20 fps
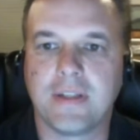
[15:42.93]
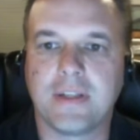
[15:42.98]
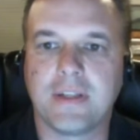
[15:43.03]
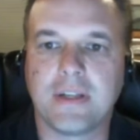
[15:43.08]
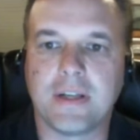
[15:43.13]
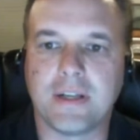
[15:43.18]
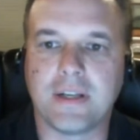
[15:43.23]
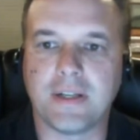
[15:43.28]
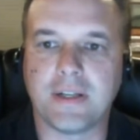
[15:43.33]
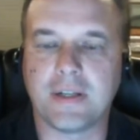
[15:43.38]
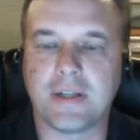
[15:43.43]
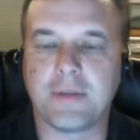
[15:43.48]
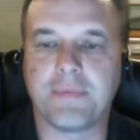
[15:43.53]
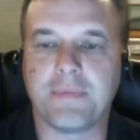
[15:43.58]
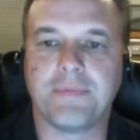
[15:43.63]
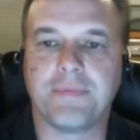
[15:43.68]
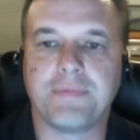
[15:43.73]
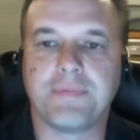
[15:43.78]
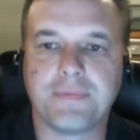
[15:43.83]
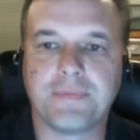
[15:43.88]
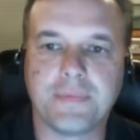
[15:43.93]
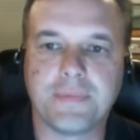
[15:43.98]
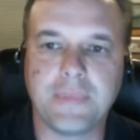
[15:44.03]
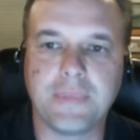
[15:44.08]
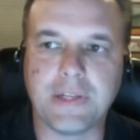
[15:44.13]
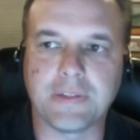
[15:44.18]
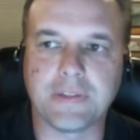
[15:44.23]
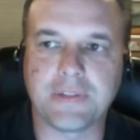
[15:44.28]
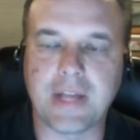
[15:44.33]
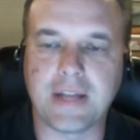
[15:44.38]

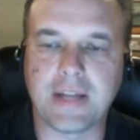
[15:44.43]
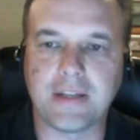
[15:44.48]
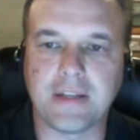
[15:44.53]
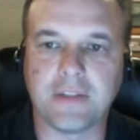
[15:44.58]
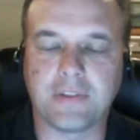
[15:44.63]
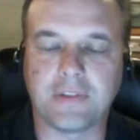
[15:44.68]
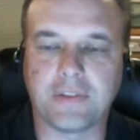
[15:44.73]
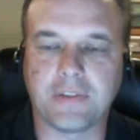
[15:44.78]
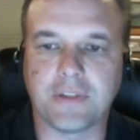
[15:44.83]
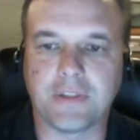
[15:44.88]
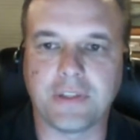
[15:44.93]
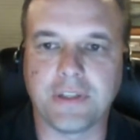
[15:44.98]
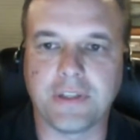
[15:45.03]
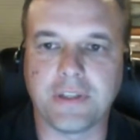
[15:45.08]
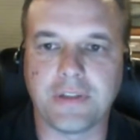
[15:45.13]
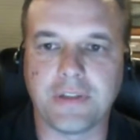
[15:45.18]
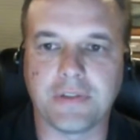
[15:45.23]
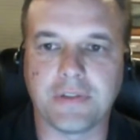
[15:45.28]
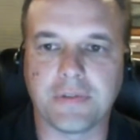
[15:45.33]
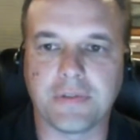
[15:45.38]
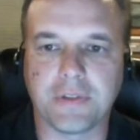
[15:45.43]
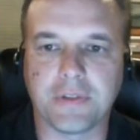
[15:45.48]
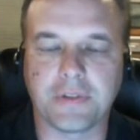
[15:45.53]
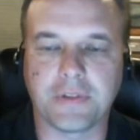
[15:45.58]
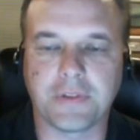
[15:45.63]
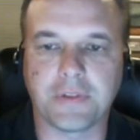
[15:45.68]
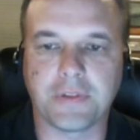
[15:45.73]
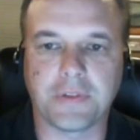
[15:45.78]
It's not necessarily universal,